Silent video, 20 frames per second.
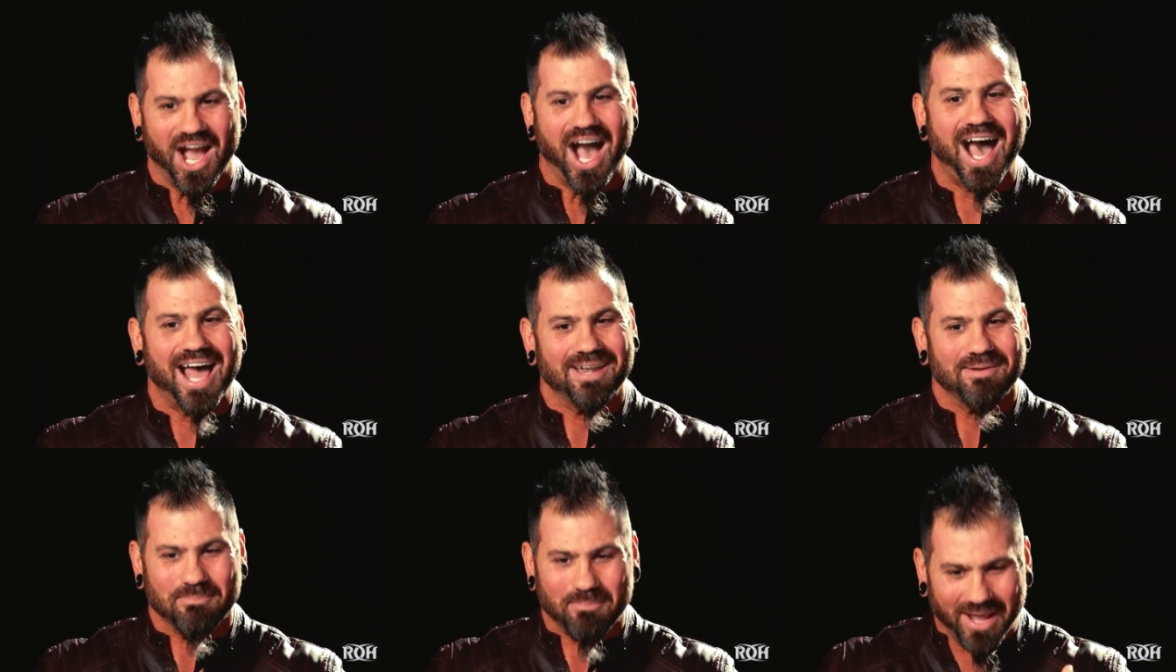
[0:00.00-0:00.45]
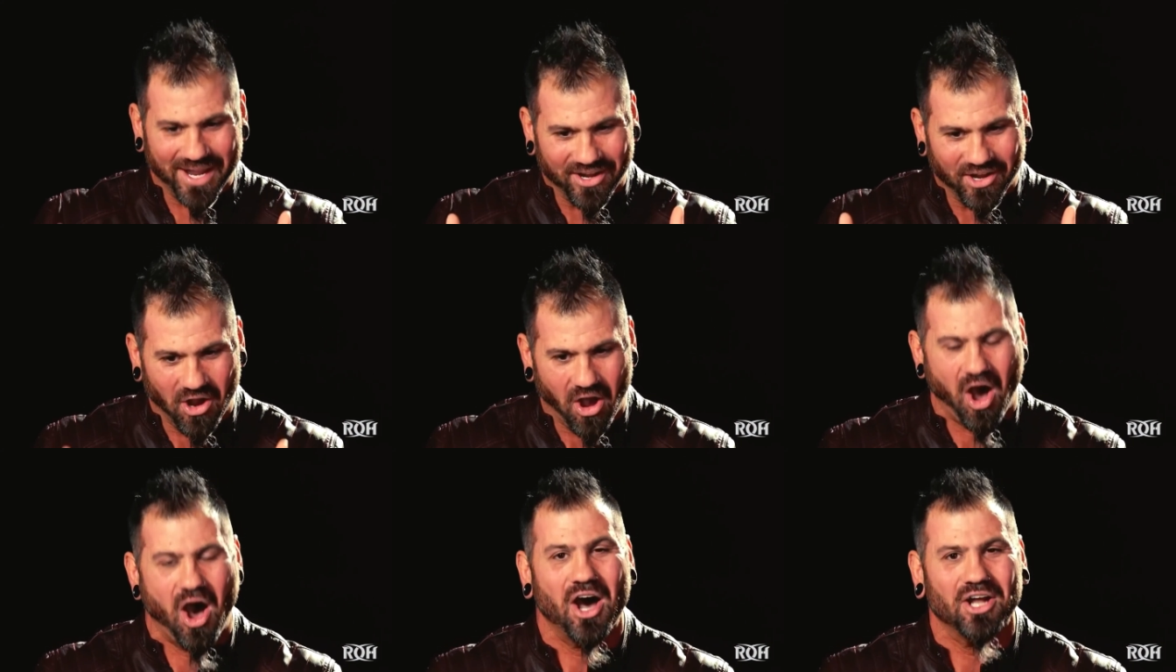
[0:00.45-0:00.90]
got my
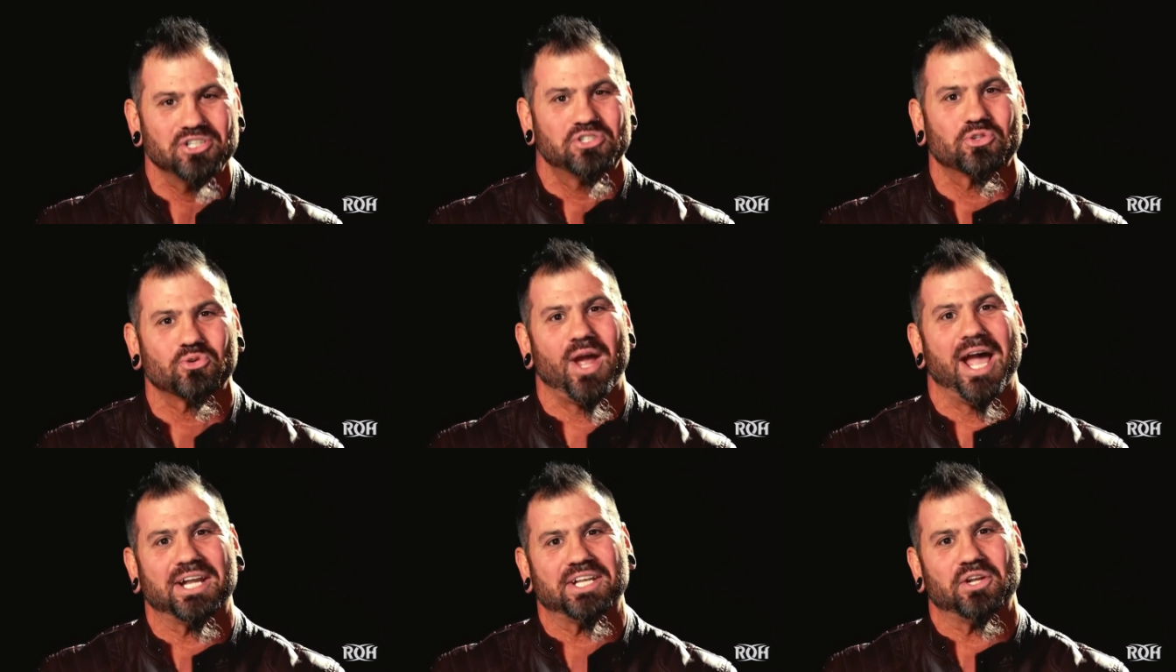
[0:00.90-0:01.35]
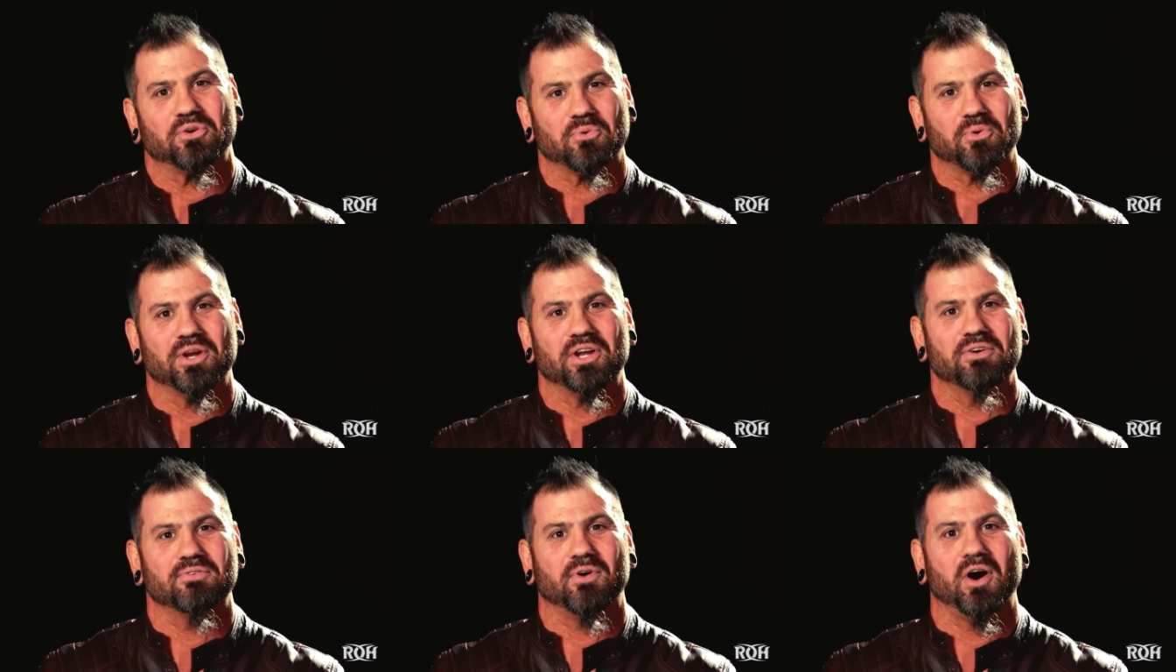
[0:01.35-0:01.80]
contract at
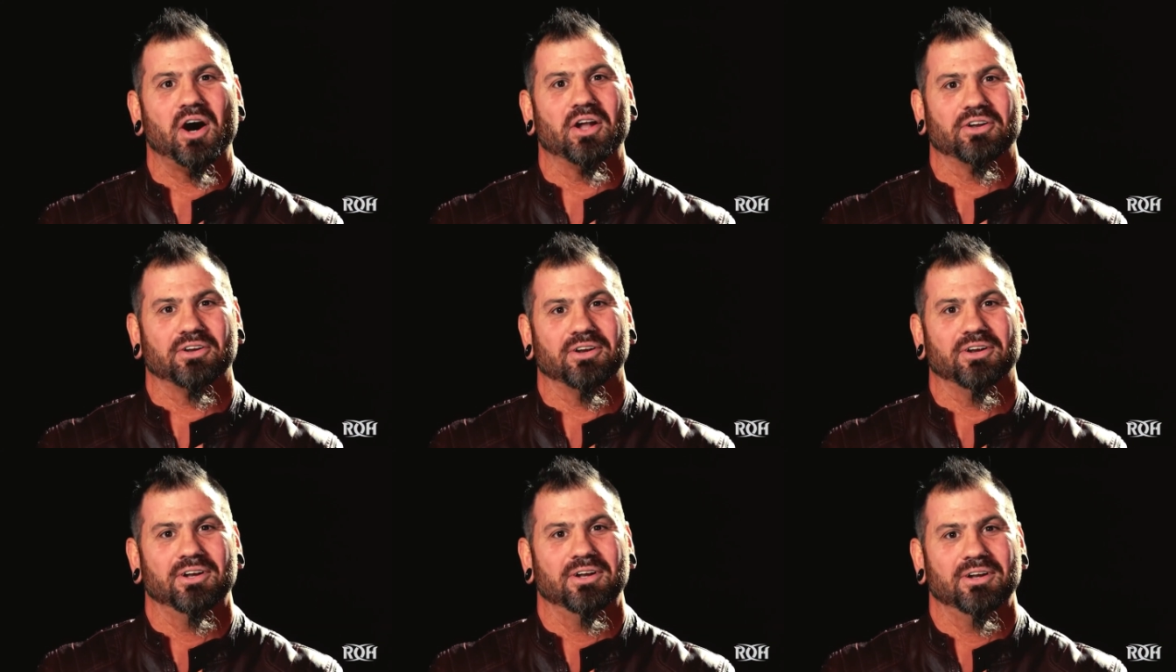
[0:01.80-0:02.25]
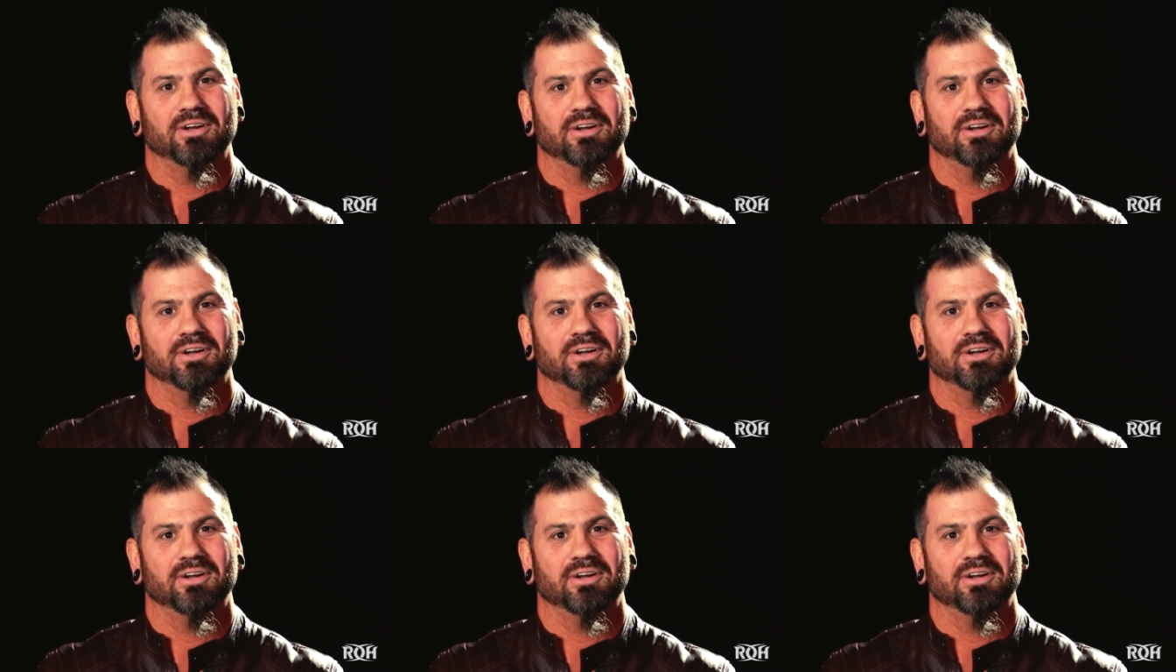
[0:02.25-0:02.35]
Ring of Honor,